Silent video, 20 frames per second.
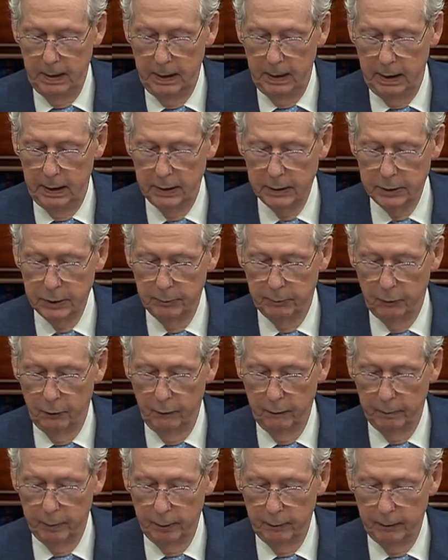and
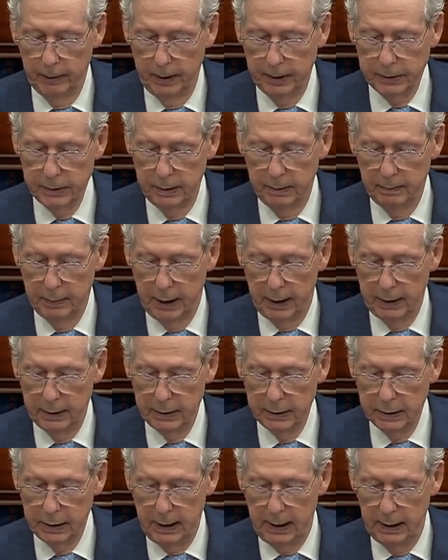support for President
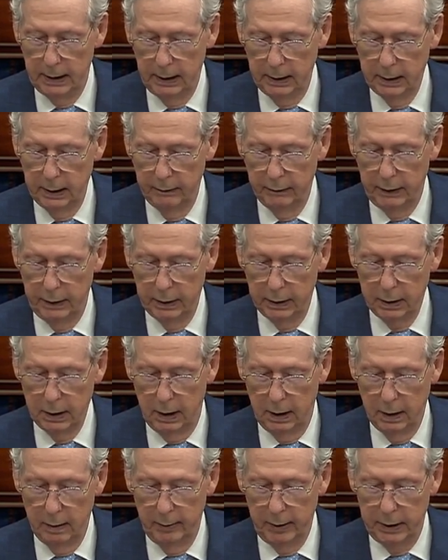Biden's handling of the
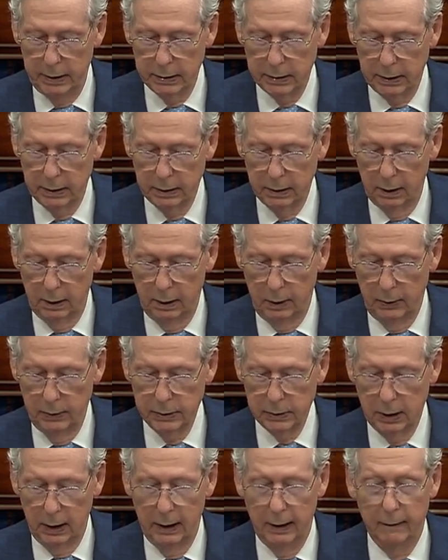economy is at the
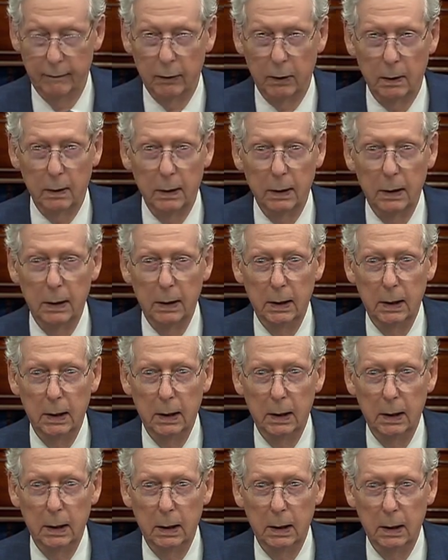lowest level
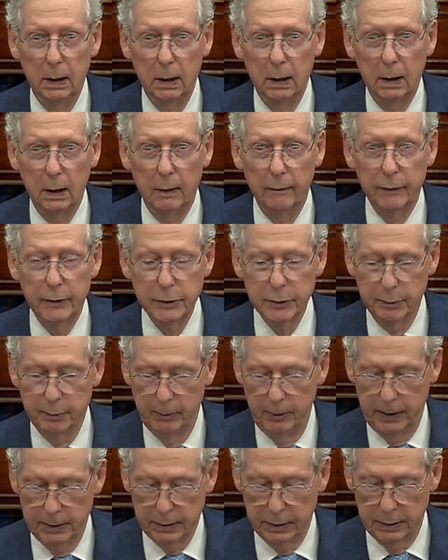of his
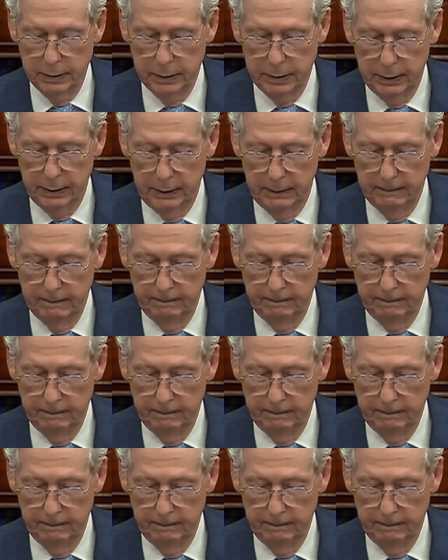presidency.